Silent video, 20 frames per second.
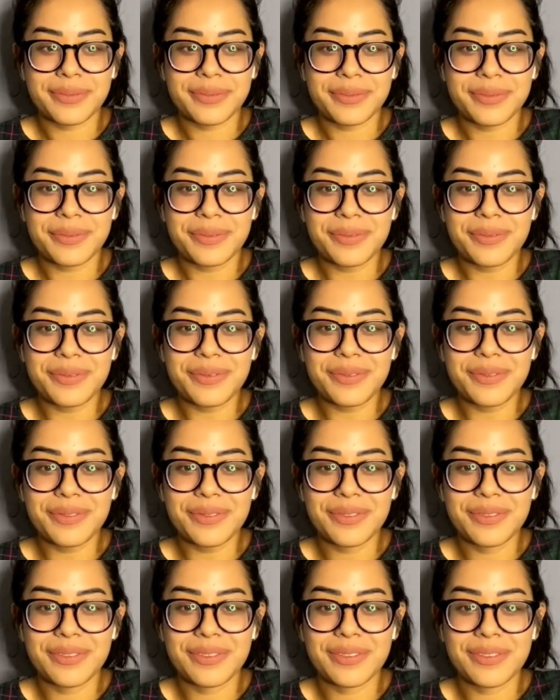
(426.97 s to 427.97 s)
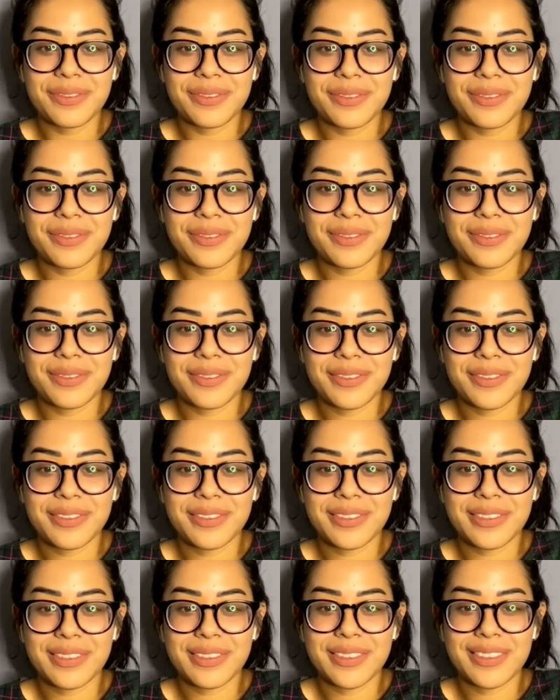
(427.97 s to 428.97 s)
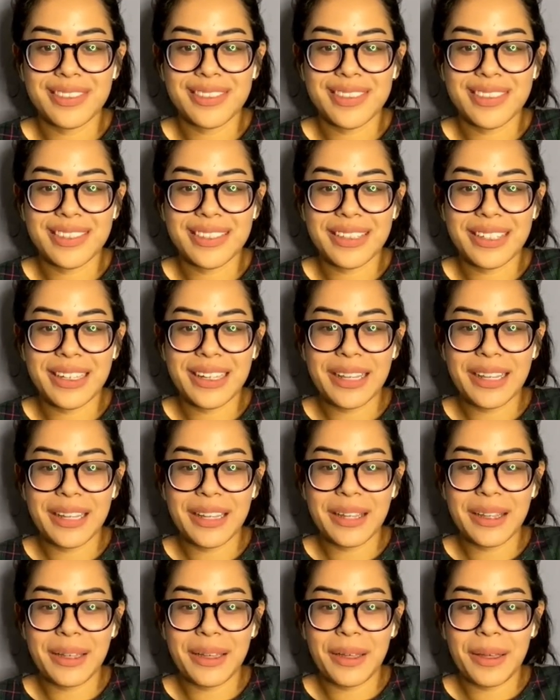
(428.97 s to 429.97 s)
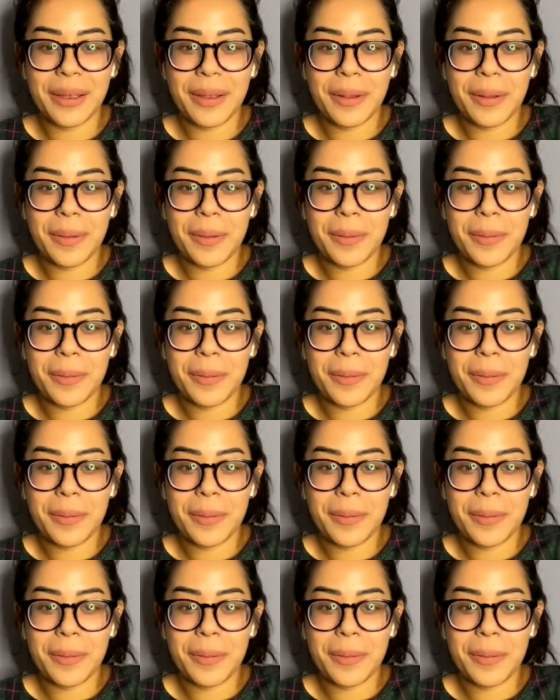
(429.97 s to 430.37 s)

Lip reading: The person shown says nothing.